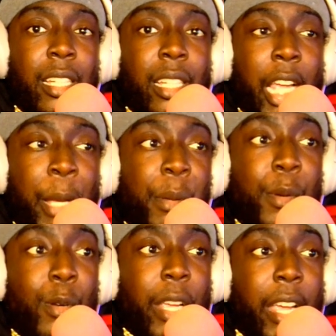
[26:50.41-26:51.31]

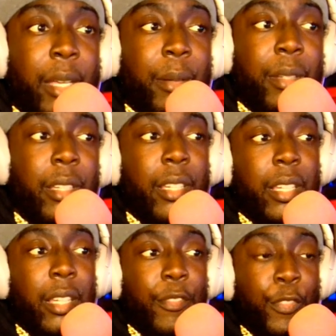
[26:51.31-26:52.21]
MMO game
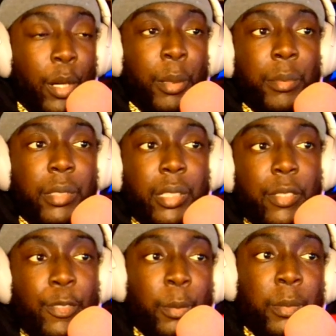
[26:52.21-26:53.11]
from
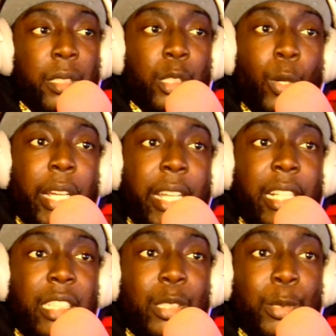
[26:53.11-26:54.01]
from the Square
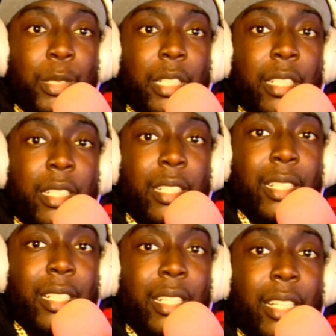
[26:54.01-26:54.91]
Enix store.
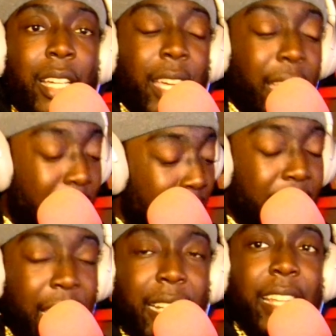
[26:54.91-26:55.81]
And
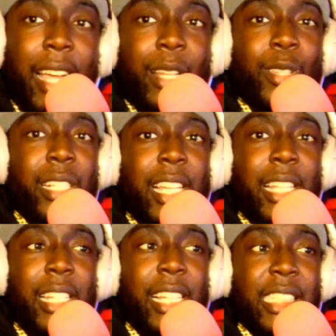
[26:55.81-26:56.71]
I downloaded that
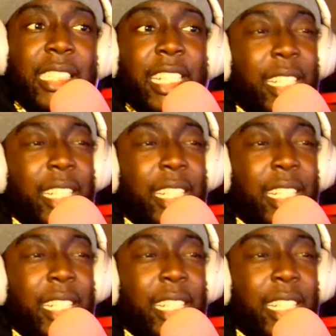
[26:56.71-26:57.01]
last night. I'm